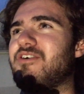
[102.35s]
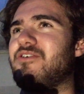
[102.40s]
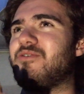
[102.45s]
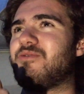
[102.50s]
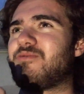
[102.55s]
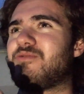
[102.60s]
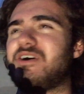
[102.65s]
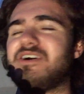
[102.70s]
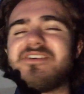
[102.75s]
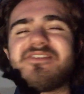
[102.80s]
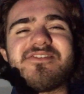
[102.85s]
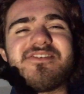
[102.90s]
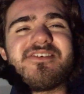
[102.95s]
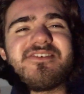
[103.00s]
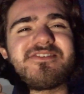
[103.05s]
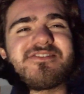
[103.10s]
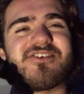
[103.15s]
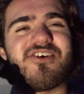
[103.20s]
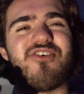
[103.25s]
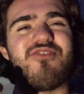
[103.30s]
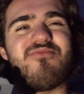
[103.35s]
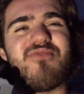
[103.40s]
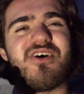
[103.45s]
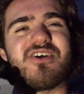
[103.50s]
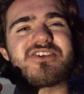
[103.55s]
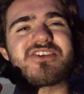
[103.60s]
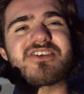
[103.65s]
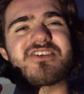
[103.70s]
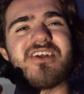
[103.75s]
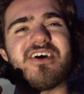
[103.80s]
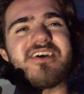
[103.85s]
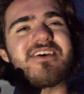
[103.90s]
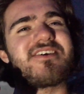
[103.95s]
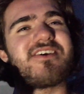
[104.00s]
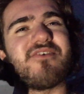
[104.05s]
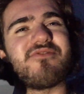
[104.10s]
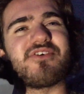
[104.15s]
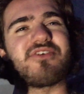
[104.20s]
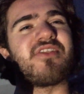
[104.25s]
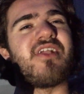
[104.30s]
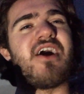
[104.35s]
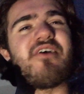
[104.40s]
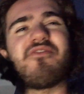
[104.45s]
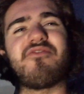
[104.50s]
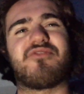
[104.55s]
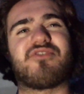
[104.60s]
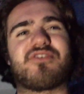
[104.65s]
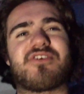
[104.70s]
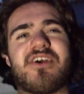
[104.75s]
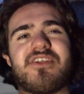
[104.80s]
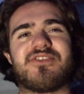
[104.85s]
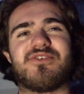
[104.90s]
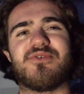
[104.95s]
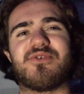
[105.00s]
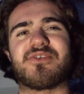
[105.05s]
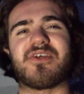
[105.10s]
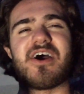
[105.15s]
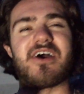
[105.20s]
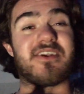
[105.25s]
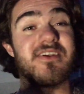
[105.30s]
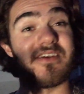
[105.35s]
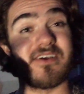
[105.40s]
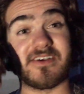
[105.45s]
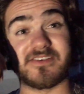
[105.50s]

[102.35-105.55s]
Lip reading: wasting so much like of your life if you're not doing that.